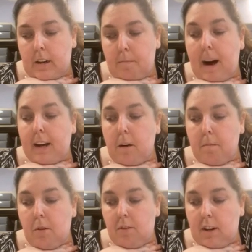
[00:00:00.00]

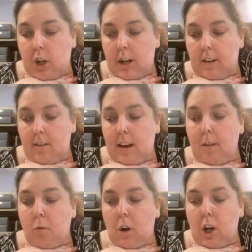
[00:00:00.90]
Backup musicians,
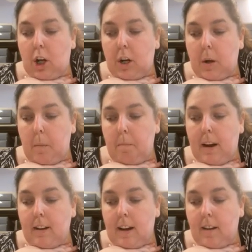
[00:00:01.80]
Dave Worrell,
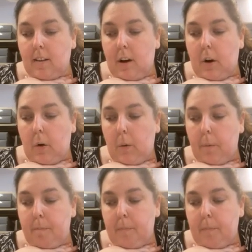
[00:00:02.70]
Ben Tedesco,